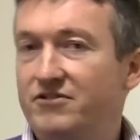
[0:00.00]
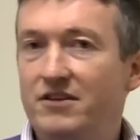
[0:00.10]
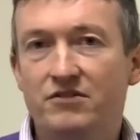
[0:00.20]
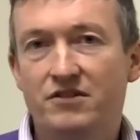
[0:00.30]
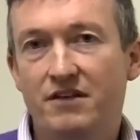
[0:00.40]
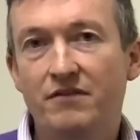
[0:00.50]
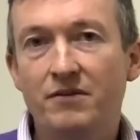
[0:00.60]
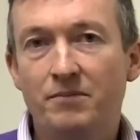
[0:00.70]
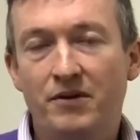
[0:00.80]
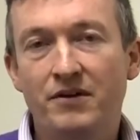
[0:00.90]
6 or
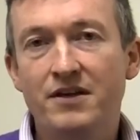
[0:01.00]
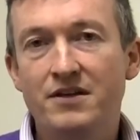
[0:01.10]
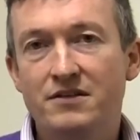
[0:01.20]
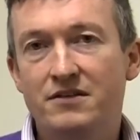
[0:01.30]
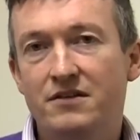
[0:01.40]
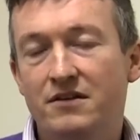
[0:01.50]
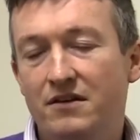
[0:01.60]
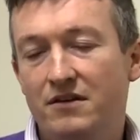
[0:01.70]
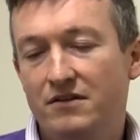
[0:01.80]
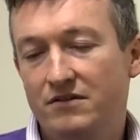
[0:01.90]
7 employees
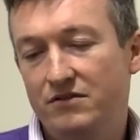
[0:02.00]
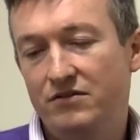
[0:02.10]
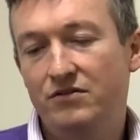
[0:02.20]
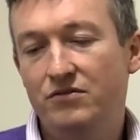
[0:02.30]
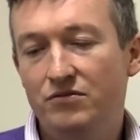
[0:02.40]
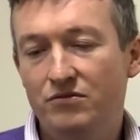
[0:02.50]
to